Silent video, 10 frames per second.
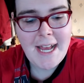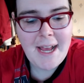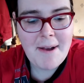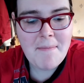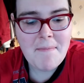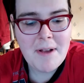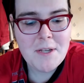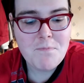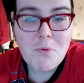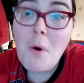
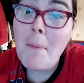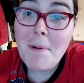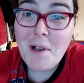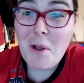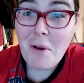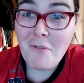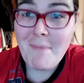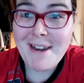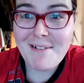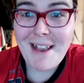has brought up a lot of
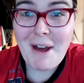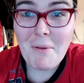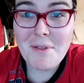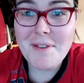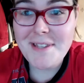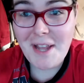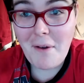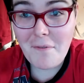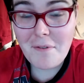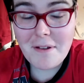mental health
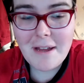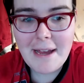stuff,